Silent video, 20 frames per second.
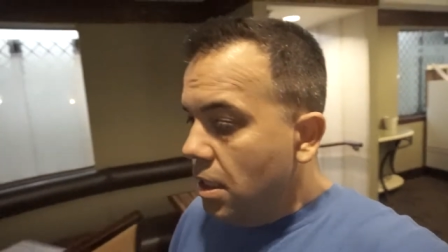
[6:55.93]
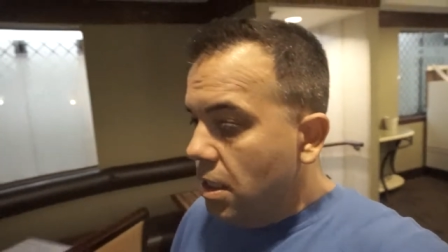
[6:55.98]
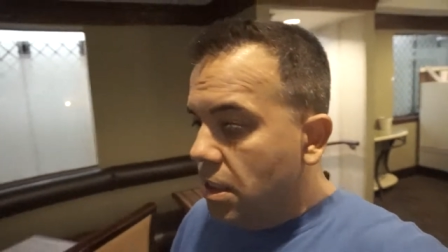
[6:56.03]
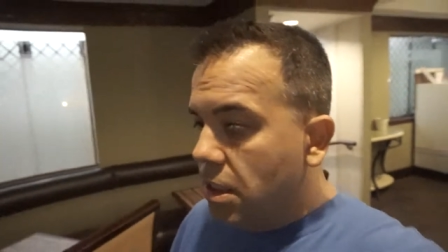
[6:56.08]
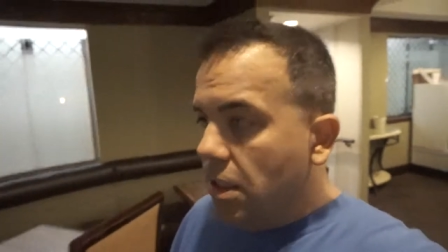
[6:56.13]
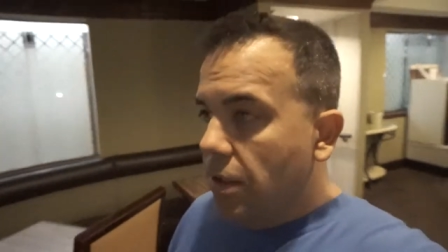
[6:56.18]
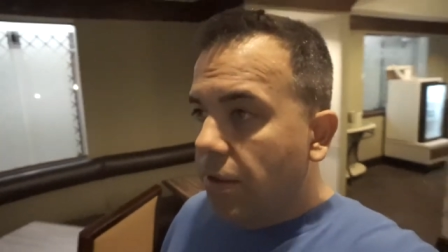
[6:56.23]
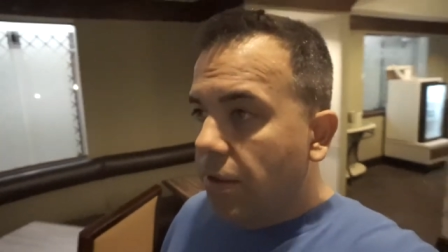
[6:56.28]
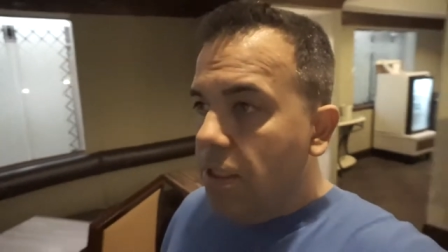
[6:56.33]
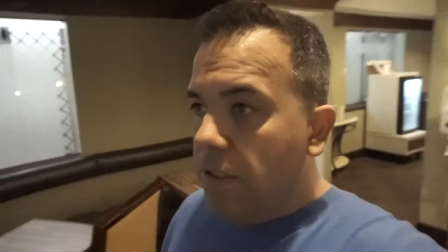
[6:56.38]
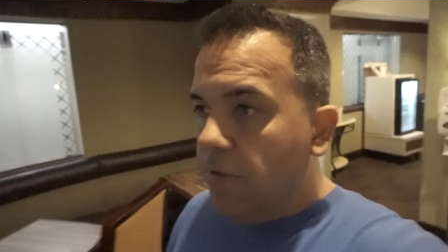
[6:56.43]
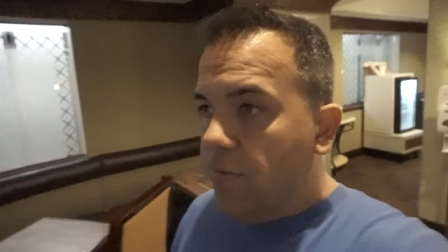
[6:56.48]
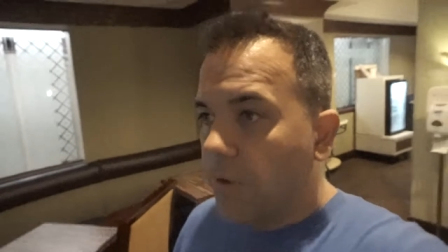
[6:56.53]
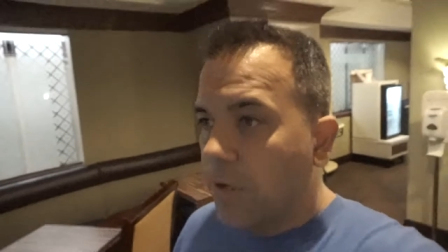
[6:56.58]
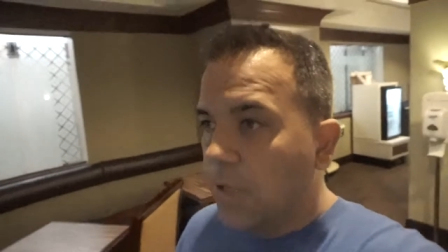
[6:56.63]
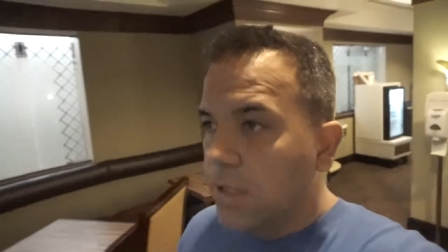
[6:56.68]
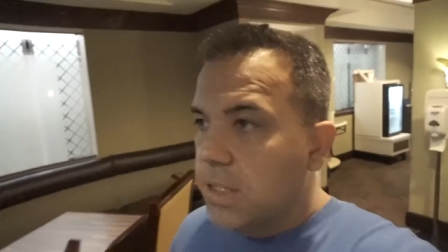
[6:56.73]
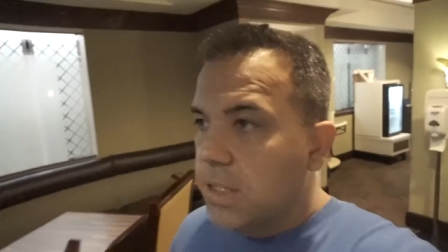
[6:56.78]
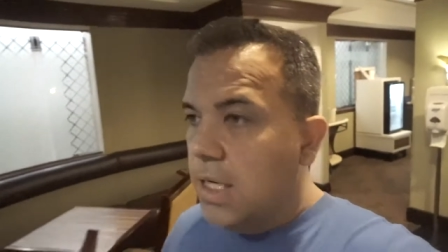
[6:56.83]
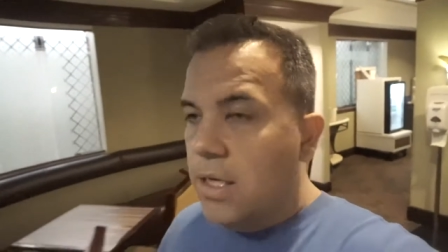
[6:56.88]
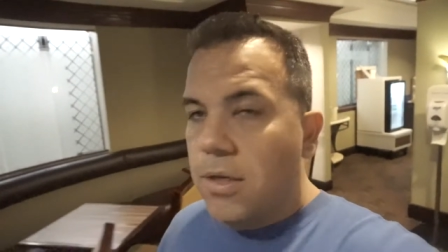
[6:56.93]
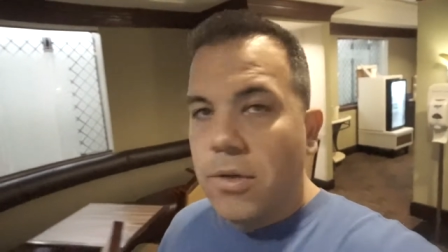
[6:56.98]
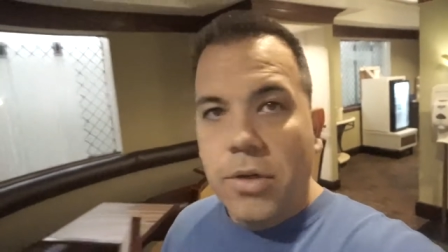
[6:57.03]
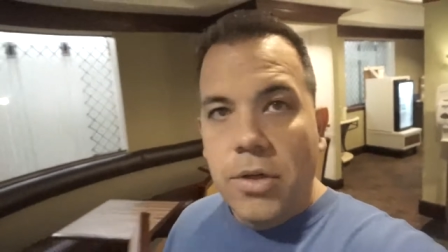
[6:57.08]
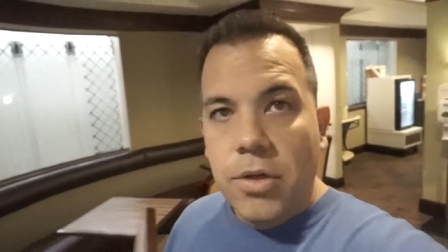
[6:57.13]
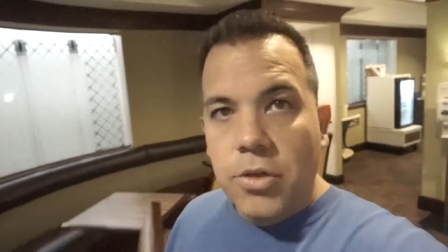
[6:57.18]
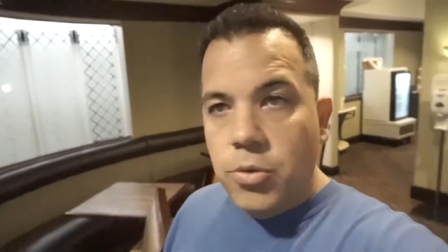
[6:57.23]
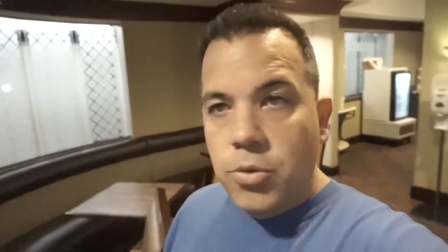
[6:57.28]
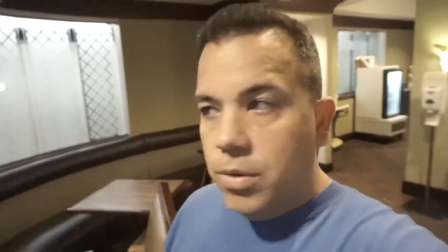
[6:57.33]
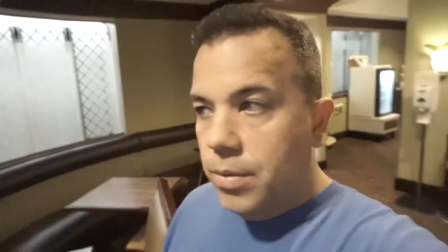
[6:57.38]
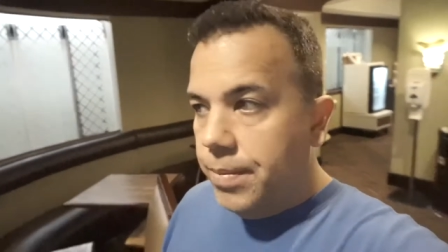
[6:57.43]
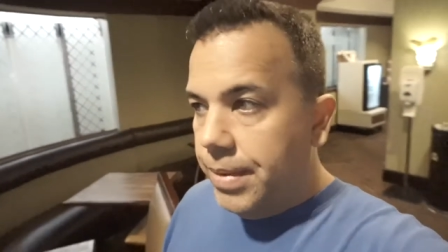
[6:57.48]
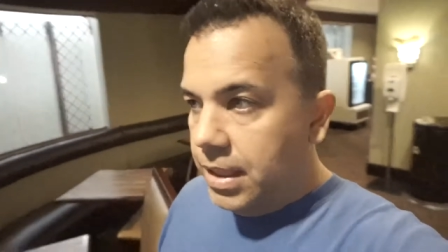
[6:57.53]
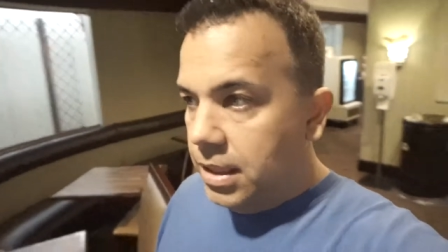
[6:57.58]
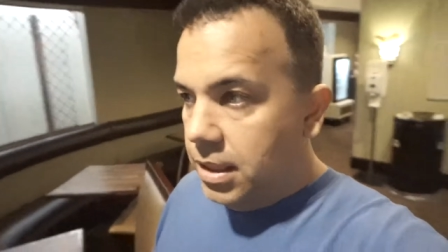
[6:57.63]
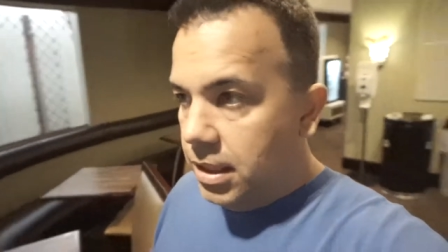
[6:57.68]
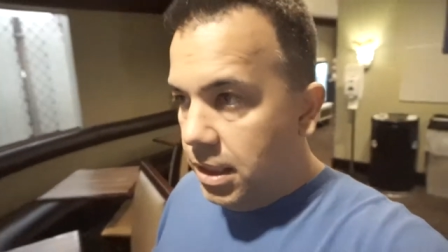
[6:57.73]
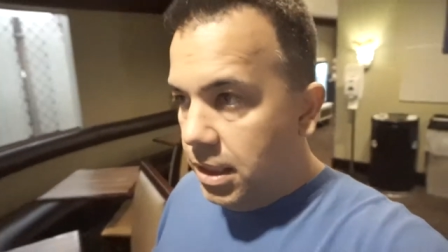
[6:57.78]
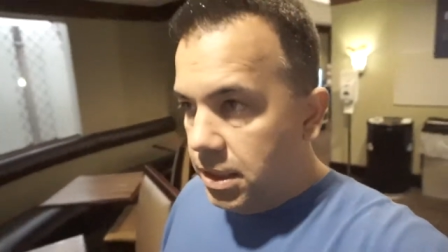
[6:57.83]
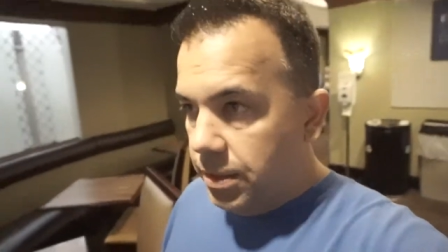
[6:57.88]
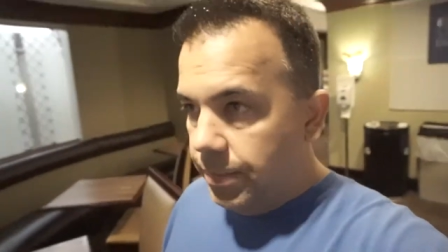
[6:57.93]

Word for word: So thus far, it's got your usual amenities.